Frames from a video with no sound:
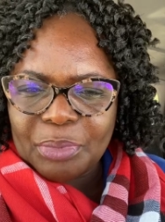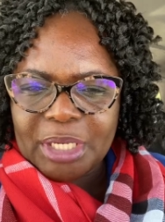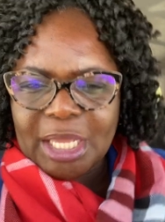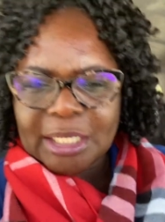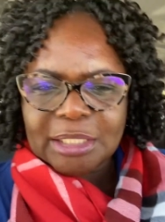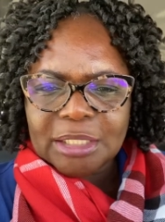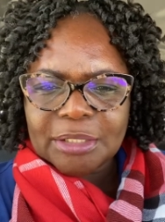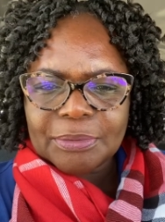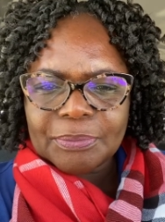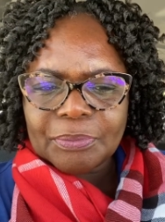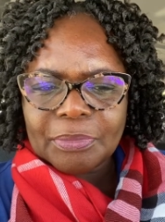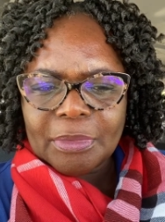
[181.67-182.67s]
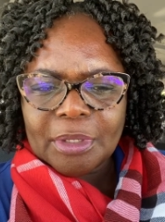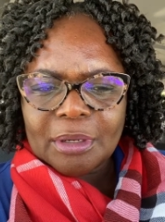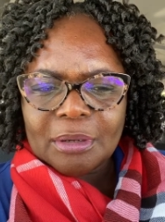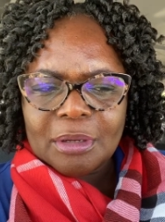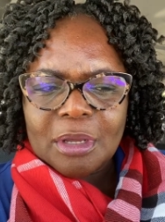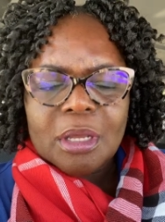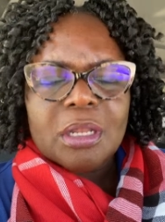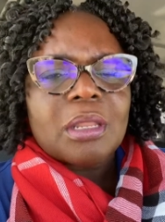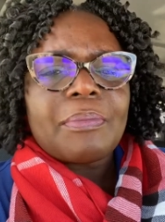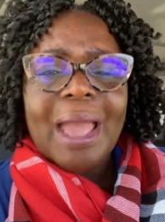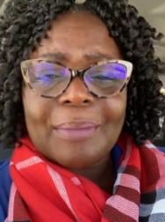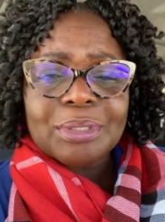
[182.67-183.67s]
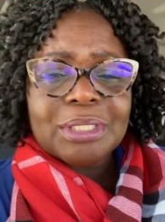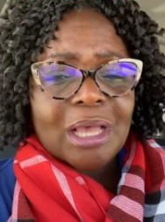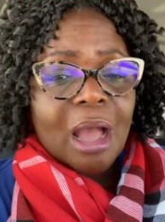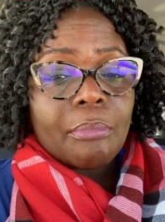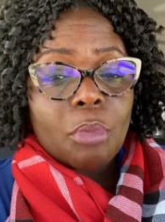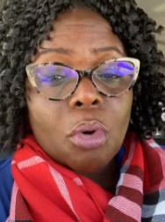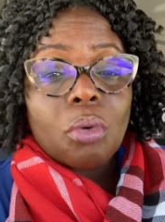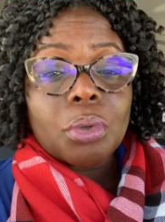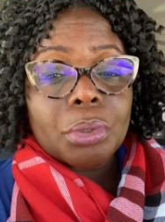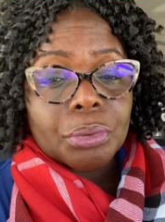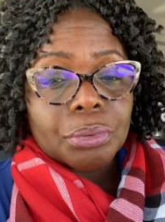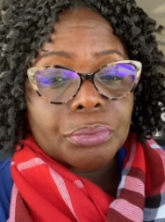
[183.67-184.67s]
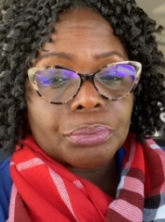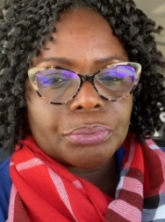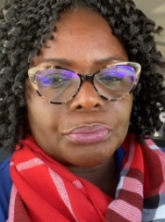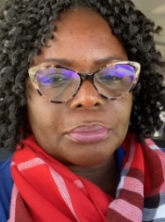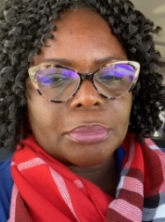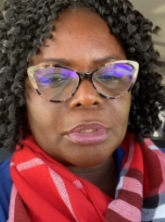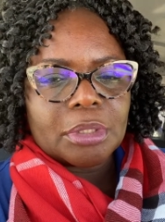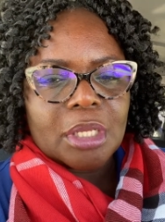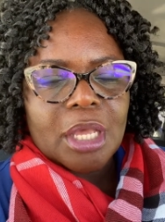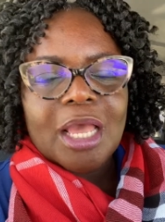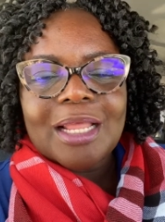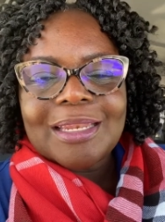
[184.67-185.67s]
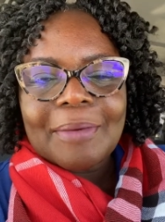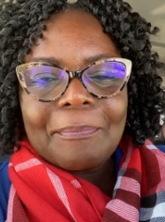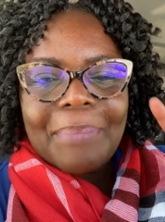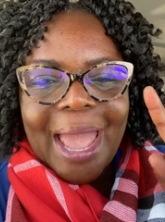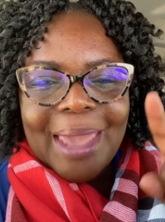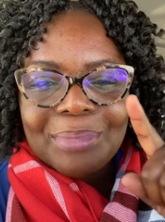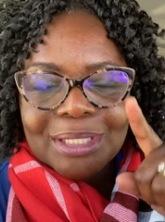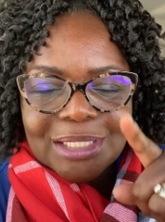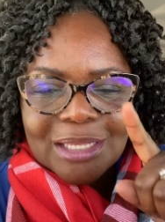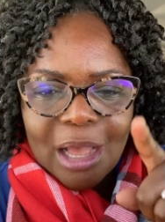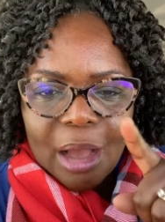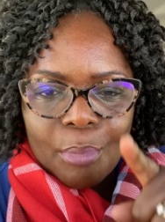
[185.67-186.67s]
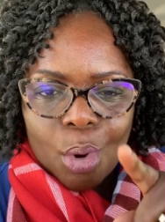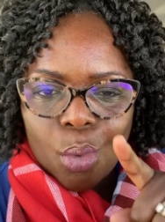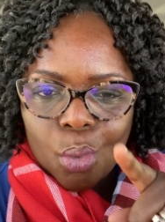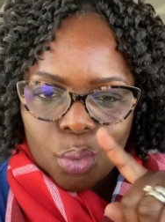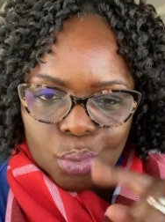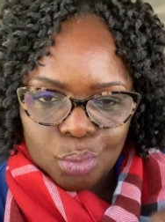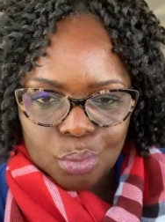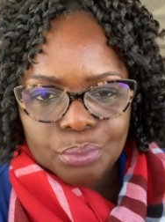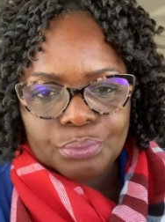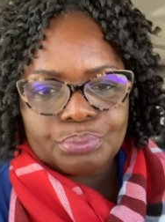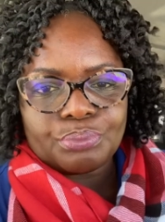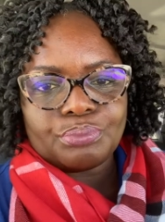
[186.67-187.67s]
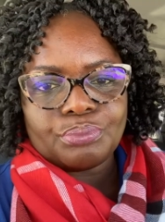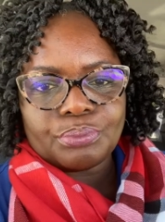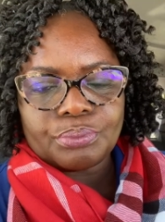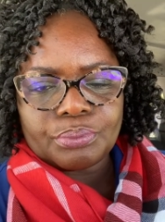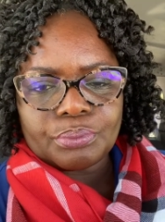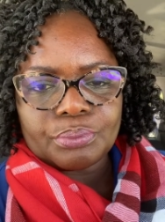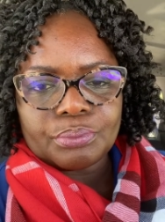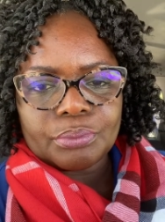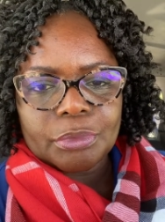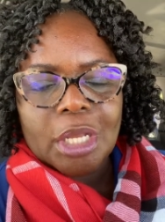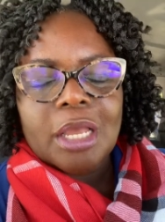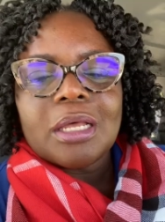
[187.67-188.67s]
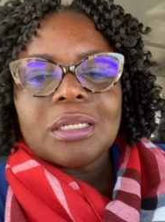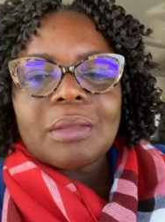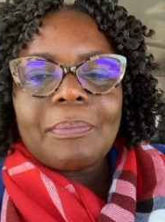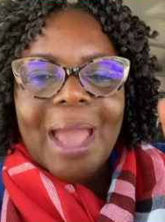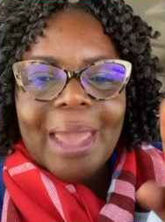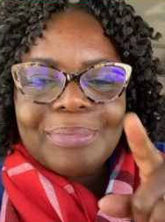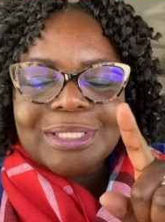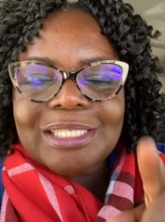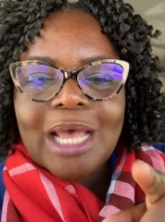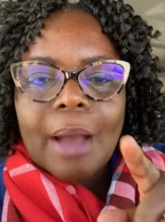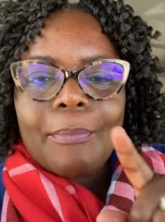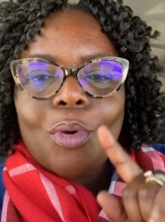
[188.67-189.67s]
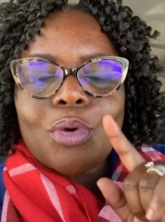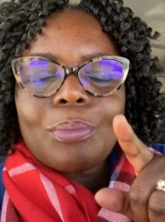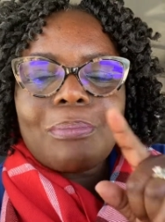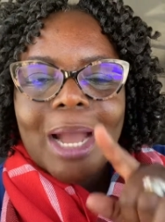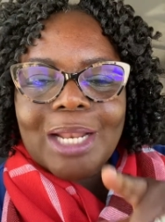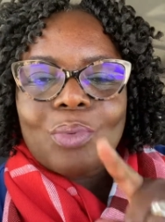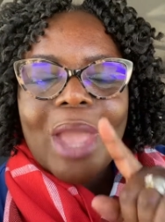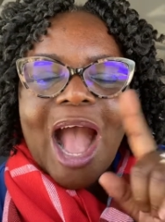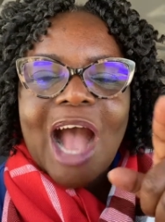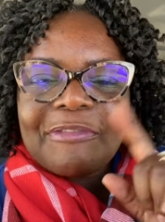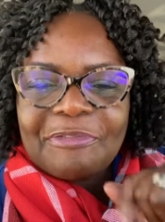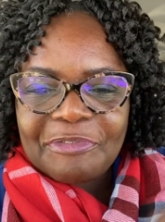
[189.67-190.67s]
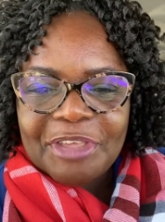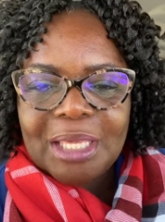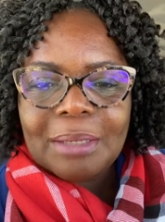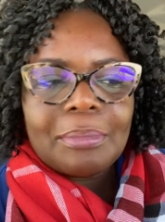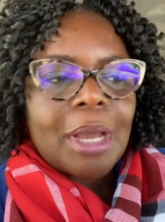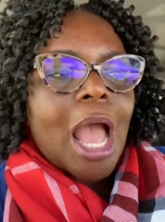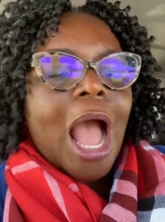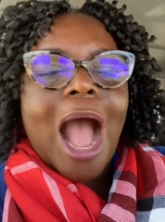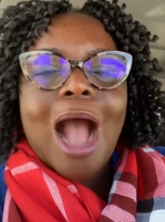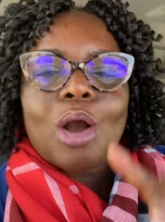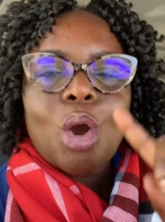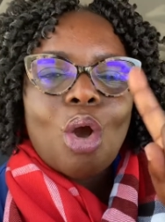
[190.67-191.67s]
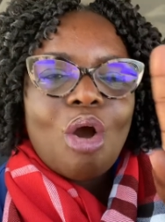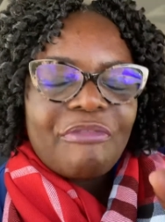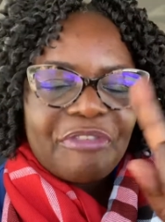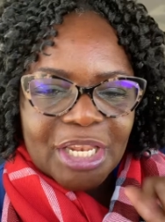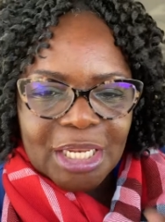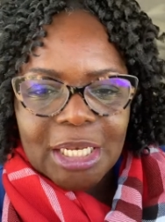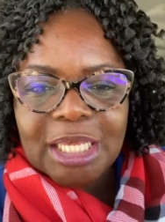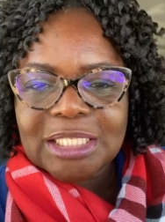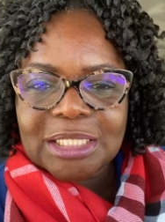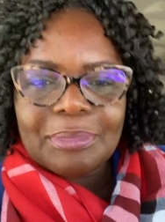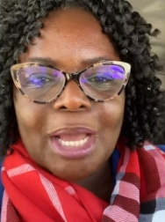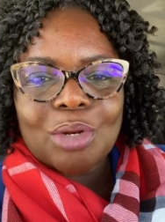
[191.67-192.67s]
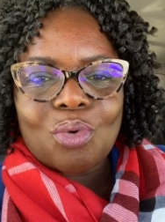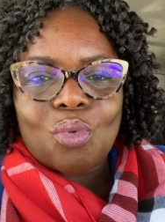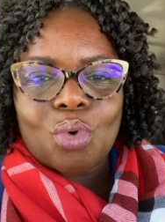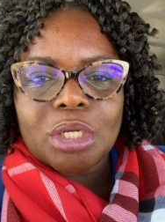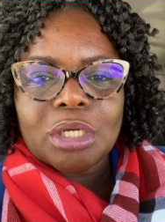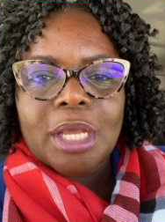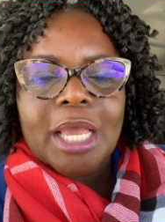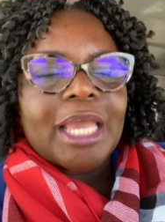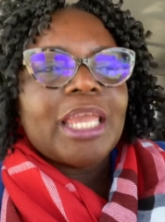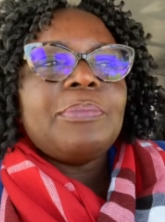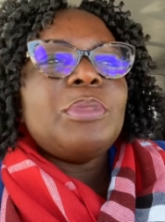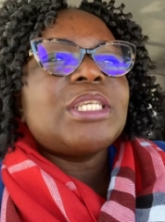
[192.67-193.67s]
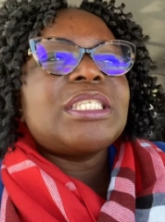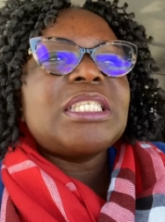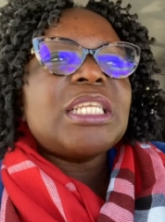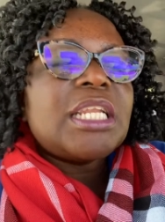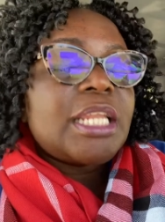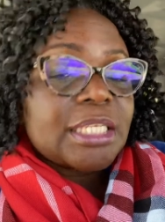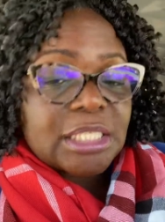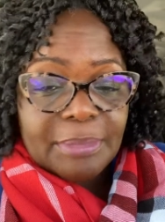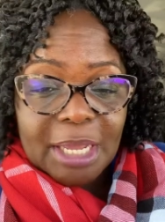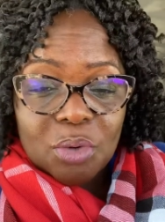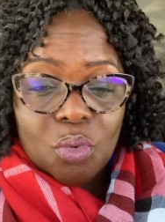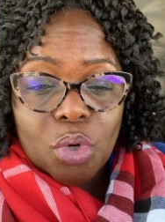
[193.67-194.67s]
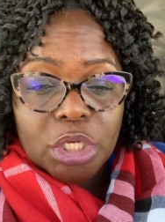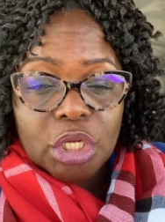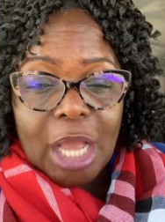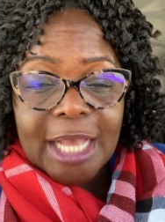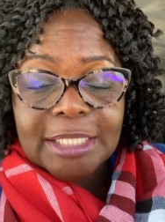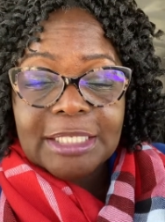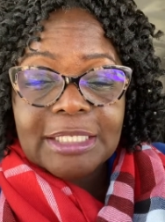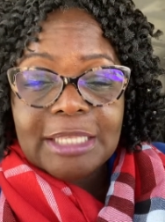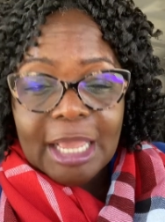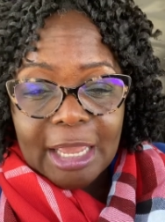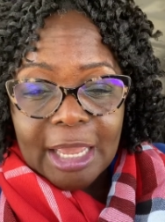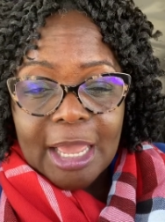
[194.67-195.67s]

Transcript: with that the bible talk about uno the bible talk about uno the bible talk about the man will have fame and covet the next man own him not see the next man owning and say